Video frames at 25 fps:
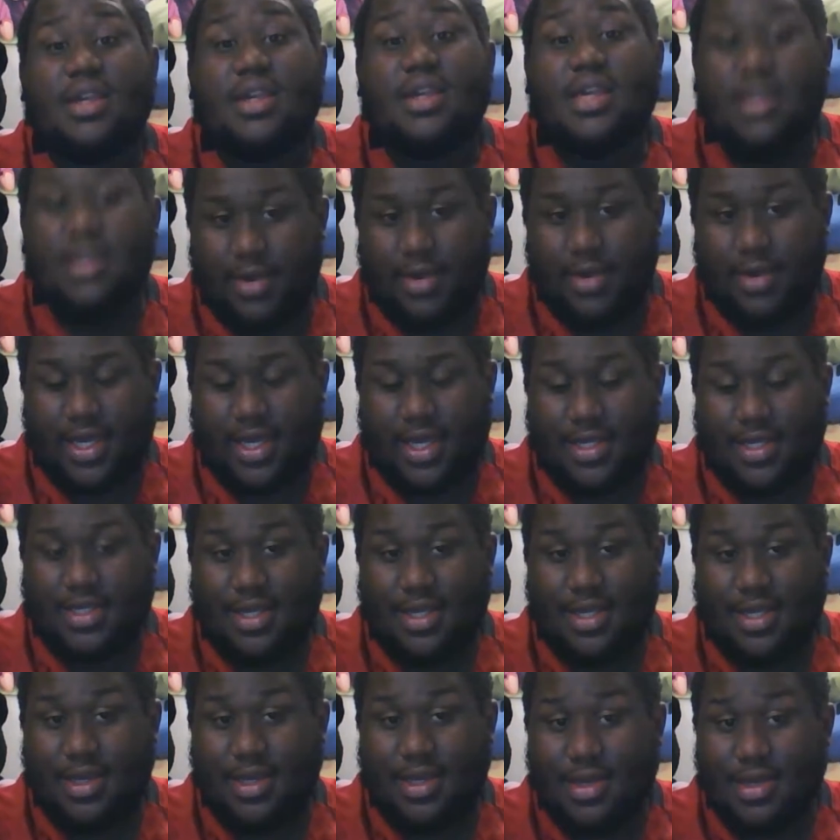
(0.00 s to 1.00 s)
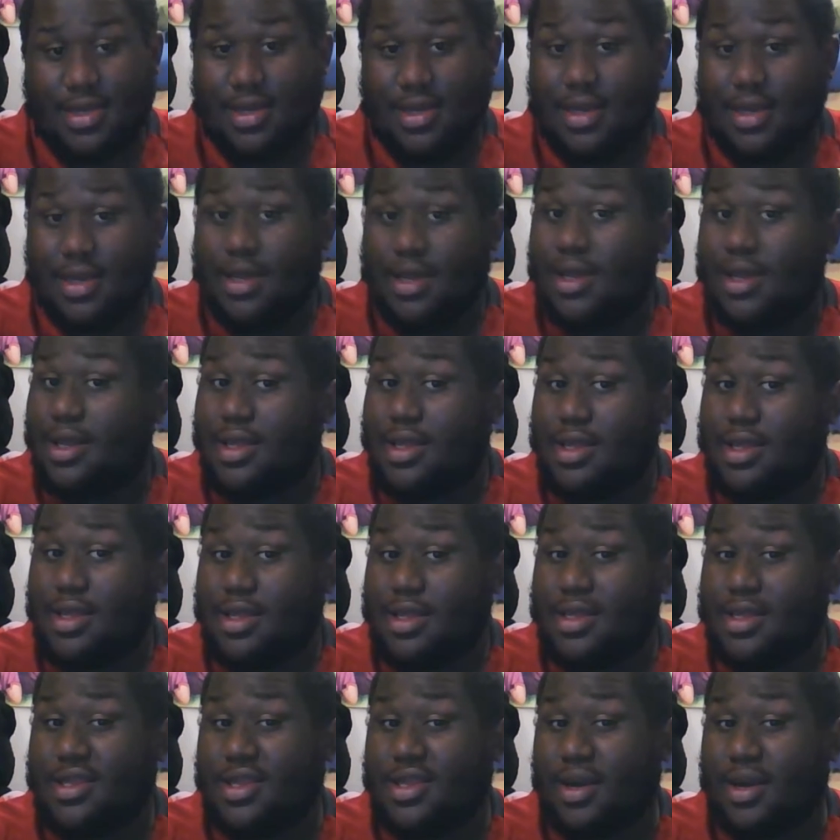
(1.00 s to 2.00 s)
Erased.
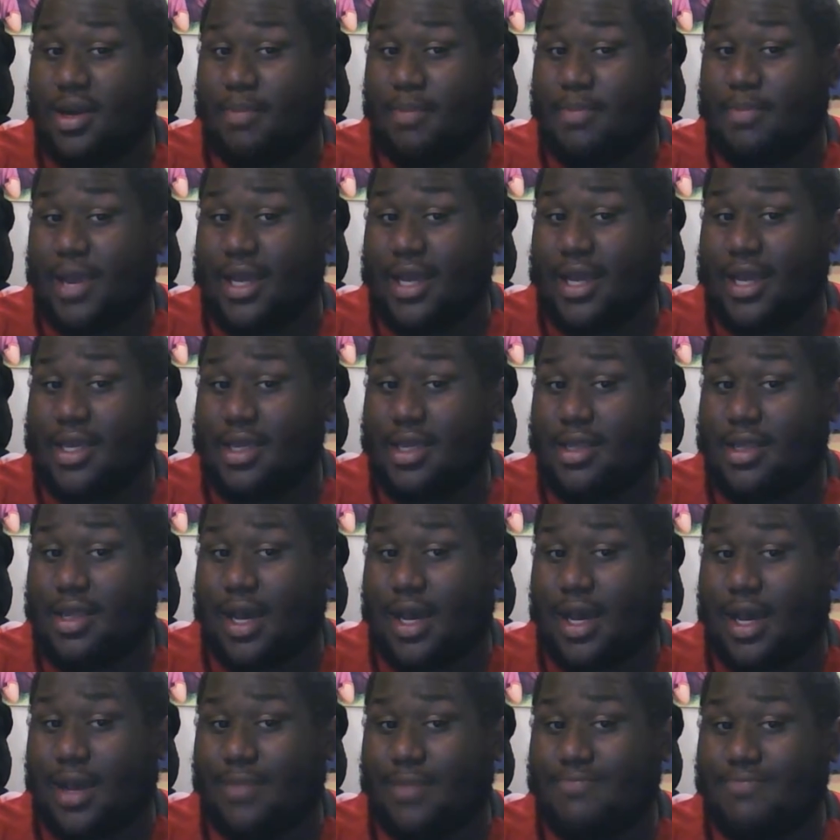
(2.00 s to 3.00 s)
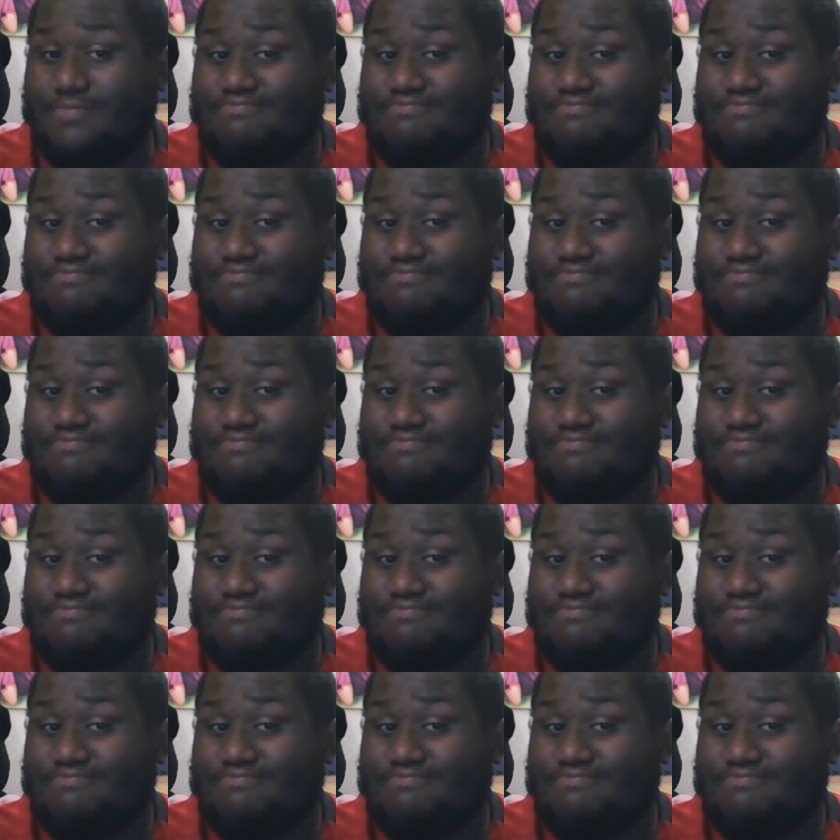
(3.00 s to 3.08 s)
Let's jump back in time.